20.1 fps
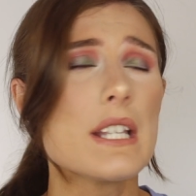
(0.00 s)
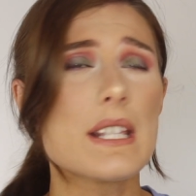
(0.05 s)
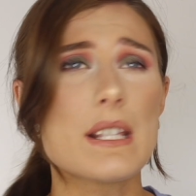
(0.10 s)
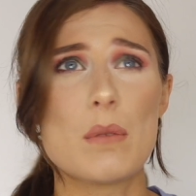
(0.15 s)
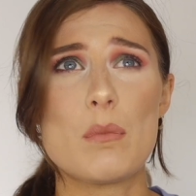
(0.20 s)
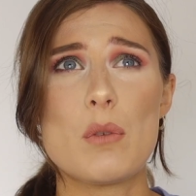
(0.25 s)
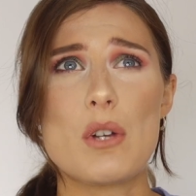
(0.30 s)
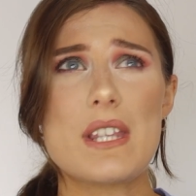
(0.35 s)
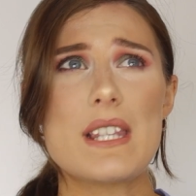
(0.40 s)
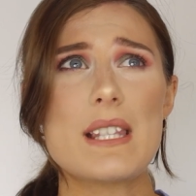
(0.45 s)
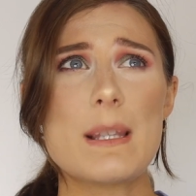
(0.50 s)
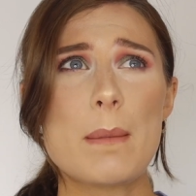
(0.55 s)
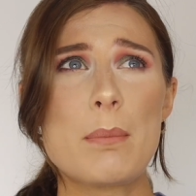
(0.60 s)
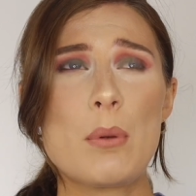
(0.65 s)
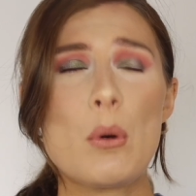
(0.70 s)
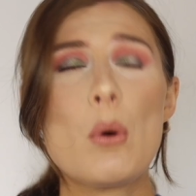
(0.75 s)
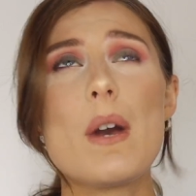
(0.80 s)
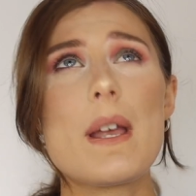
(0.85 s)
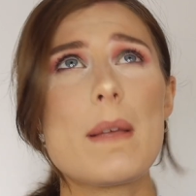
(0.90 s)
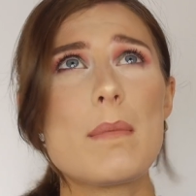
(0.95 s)
So what's the
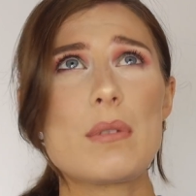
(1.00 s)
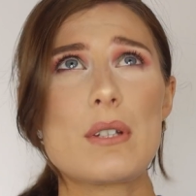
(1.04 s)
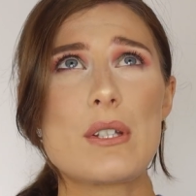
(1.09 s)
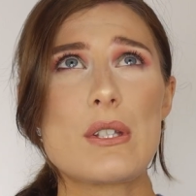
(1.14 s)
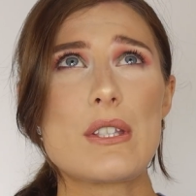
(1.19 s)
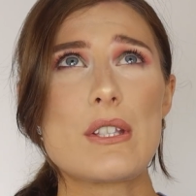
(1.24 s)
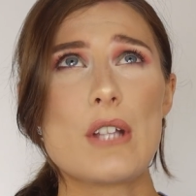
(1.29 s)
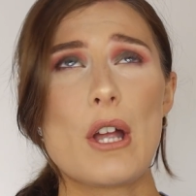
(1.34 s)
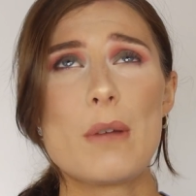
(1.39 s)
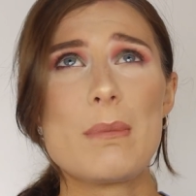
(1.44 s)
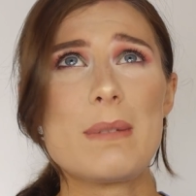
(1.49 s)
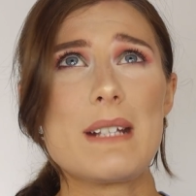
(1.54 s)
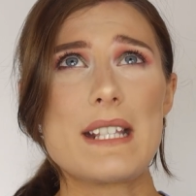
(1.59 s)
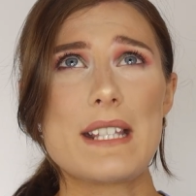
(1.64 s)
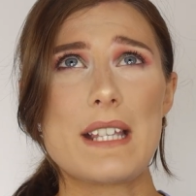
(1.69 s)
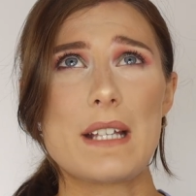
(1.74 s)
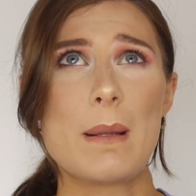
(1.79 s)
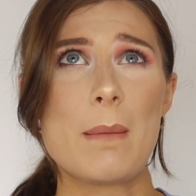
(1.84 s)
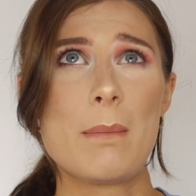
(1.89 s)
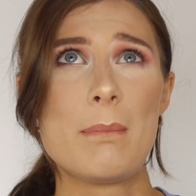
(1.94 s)
point? Because
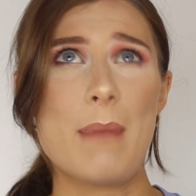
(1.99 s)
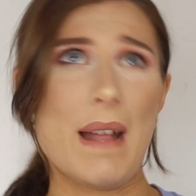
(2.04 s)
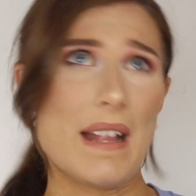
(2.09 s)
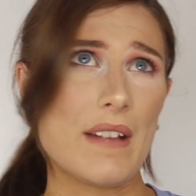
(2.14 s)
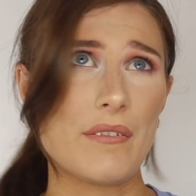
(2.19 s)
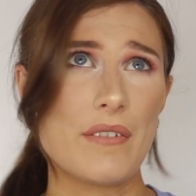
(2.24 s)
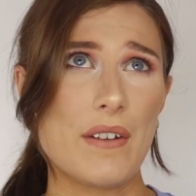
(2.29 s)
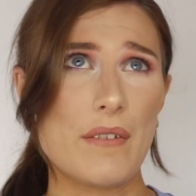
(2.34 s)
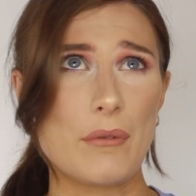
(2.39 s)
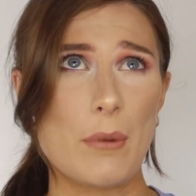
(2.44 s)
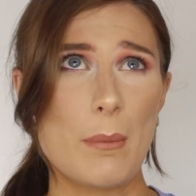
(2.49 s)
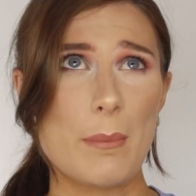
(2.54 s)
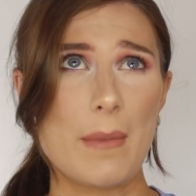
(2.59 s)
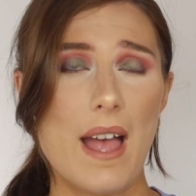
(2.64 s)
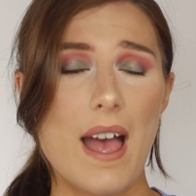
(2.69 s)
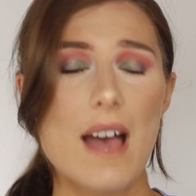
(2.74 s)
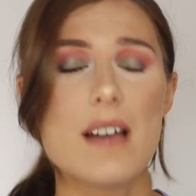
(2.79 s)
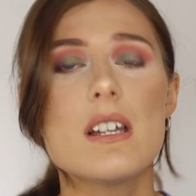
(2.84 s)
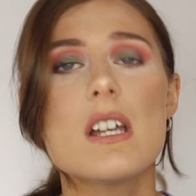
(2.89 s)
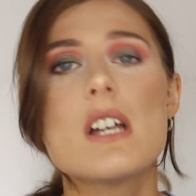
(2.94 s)
nobody's going to benefit from
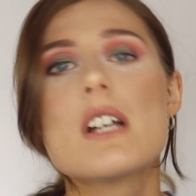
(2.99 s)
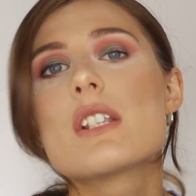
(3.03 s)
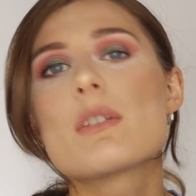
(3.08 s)
that.